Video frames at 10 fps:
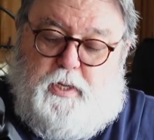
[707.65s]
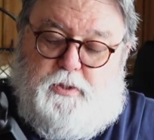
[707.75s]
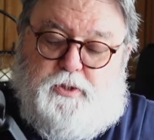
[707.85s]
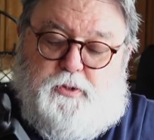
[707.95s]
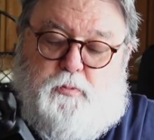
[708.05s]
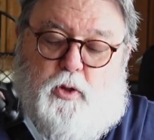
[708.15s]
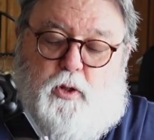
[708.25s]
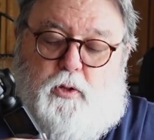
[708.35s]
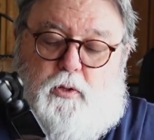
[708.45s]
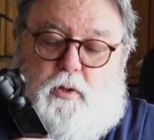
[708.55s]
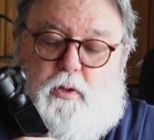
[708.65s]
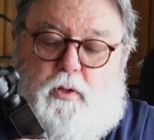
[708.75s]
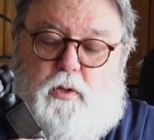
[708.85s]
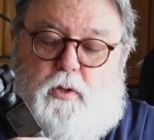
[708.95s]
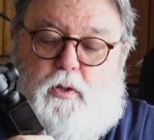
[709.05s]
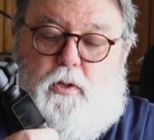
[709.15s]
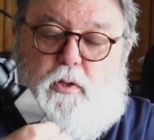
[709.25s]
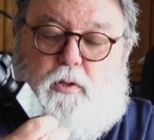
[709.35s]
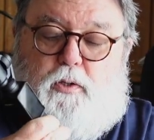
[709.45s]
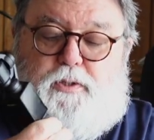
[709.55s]
a small
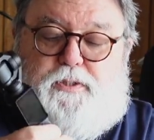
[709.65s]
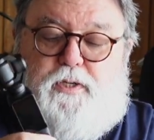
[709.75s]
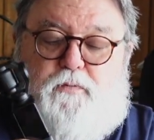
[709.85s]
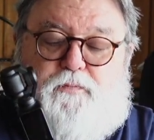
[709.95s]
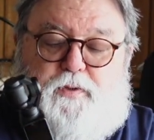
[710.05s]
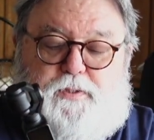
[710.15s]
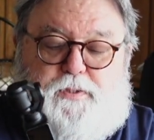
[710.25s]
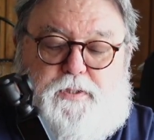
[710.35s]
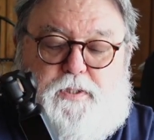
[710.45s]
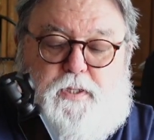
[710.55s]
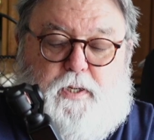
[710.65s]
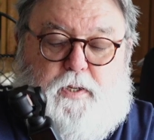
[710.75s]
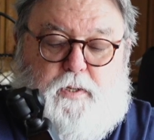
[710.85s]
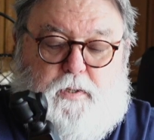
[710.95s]
selfie stick,